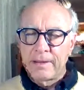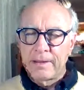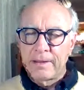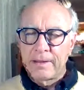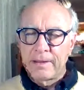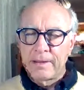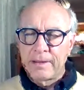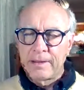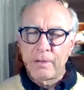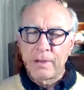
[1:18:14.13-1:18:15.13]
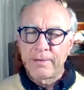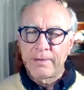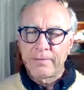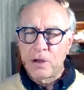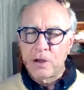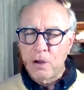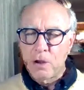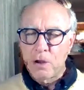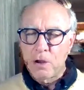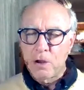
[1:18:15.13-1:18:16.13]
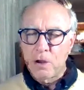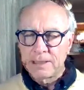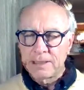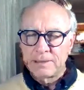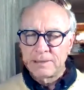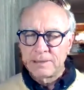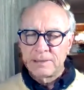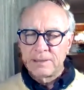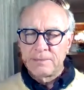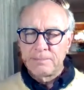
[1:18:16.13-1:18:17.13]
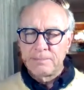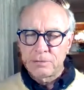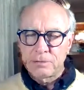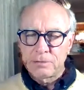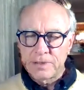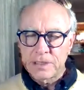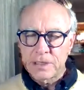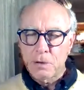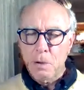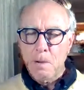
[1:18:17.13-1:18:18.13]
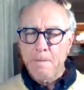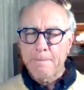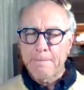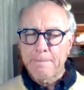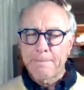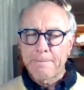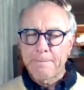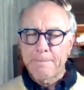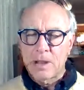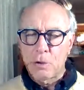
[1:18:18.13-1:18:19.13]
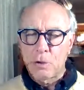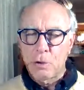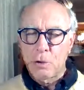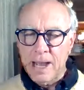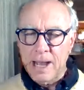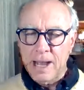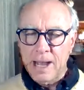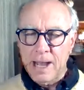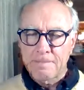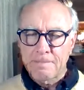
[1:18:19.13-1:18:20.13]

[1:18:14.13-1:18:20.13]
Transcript: that all phenomena, mental, physical, who we are,